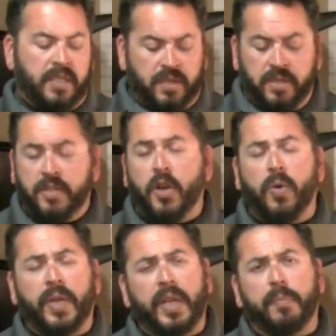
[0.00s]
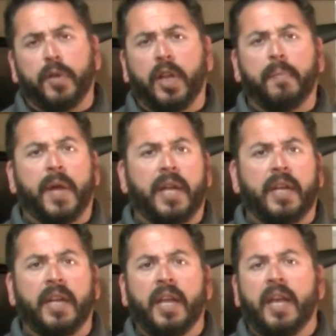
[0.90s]
You don't need a bullet
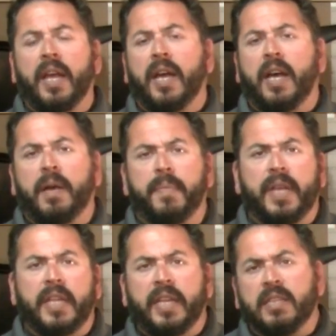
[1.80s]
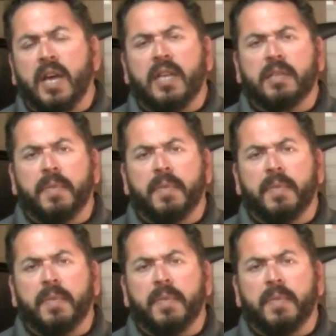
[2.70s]
button. It's awesome.